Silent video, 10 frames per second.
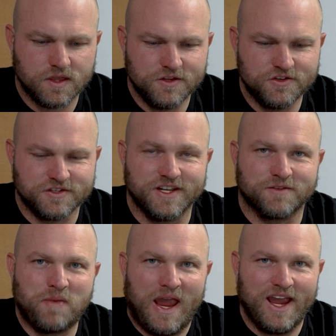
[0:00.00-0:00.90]
Just gets
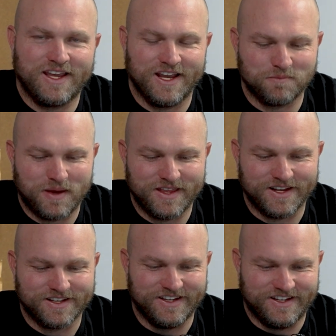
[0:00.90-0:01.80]
pancaked by
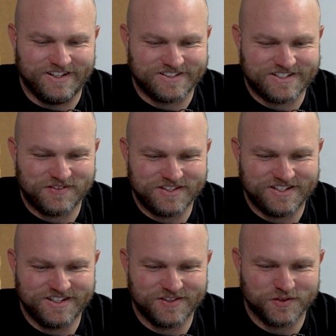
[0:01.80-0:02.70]
that clean,
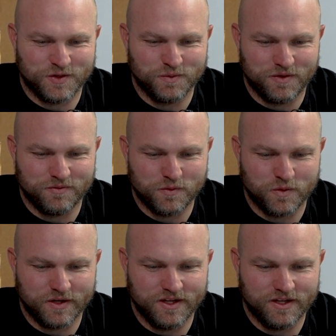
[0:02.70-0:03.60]
17 years old, 140.